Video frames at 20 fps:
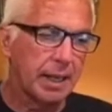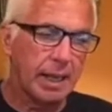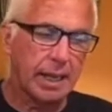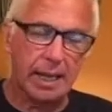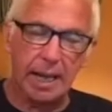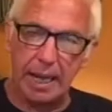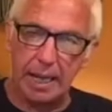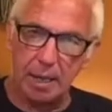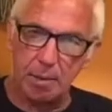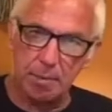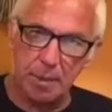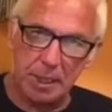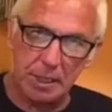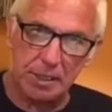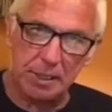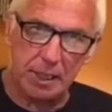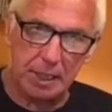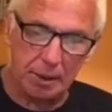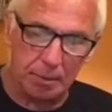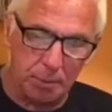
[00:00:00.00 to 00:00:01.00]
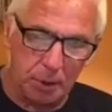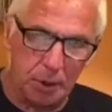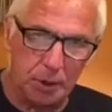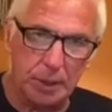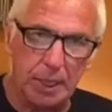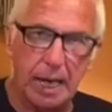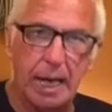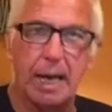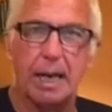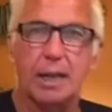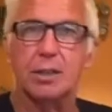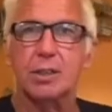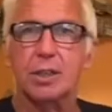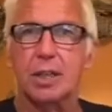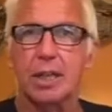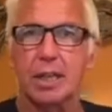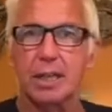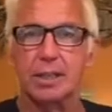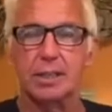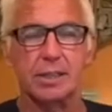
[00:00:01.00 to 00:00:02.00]
and I can meet Samuel Dodge
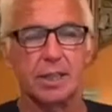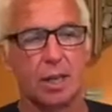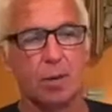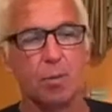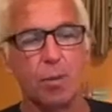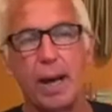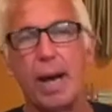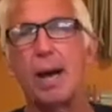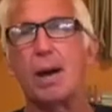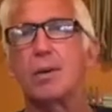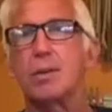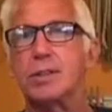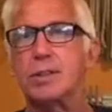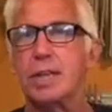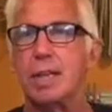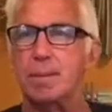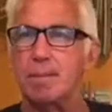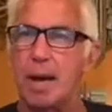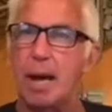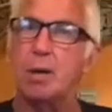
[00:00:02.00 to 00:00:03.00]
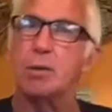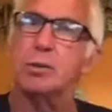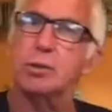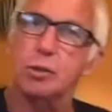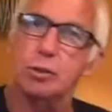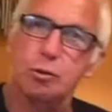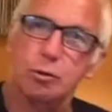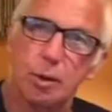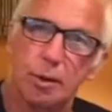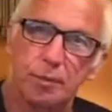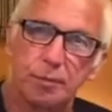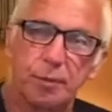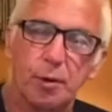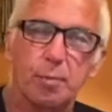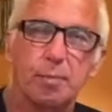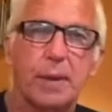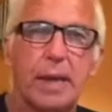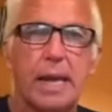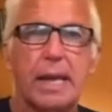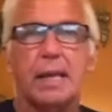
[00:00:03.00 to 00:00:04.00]
and say, wow, Sam, how was your trip
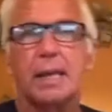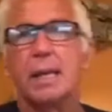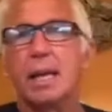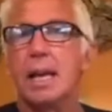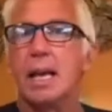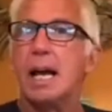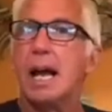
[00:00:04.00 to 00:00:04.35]
from Maine?